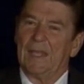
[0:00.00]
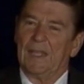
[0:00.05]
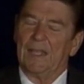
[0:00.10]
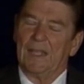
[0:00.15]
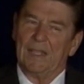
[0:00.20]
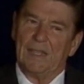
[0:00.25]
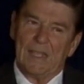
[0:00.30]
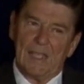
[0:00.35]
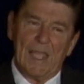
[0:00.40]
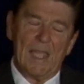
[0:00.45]

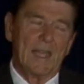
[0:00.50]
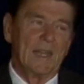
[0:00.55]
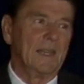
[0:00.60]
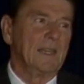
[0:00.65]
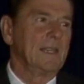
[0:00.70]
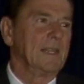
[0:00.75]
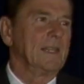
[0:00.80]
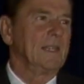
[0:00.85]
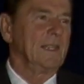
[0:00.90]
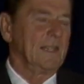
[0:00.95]
In the
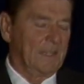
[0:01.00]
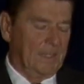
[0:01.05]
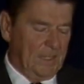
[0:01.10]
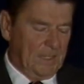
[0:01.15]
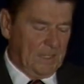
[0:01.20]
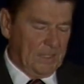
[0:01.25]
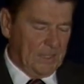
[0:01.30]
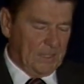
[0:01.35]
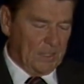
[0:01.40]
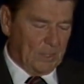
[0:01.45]
end,
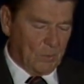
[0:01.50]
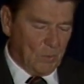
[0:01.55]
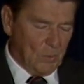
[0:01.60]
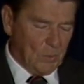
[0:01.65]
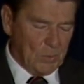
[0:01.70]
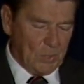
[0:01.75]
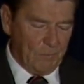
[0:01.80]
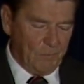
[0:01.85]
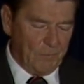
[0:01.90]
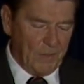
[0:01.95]
the
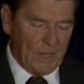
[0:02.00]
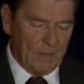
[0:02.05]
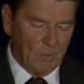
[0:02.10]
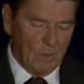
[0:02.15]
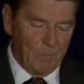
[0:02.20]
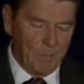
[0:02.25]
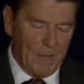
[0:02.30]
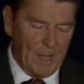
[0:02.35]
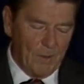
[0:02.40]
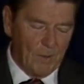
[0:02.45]
growth of
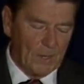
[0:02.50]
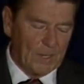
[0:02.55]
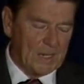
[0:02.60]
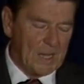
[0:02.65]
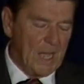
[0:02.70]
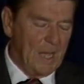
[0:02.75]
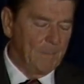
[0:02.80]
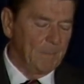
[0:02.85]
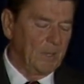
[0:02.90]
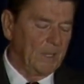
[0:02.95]
federal power
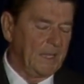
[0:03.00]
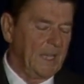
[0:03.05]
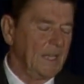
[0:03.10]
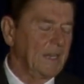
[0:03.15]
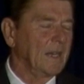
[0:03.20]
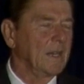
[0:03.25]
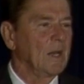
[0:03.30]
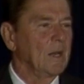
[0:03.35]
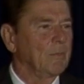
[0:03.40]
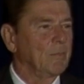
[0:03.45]

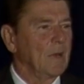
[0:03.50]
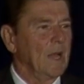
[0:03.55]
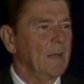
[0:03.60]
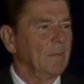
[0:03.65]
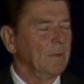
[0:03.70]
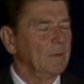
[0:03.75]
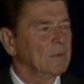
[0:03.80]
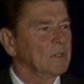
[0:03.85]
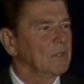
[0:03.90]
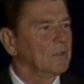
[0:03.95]
complicated our
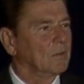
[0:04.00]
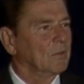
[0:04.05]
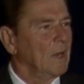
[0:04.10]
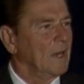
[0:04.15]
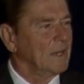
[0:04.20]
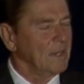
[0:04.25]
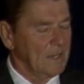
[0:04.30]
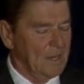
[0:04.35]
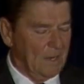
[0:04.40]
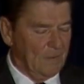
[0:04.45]
problems and
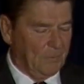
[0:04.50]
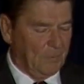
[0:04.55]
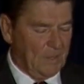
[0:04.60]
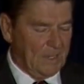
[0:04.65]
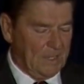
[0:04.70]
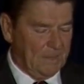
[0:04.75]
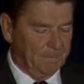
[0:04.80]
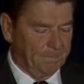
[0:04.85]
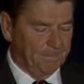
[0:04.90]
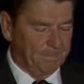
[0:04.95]
threatened our
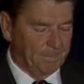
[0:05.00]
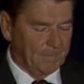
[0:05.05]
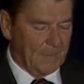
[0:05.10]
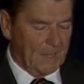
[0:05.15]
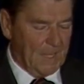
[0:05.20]
freedom.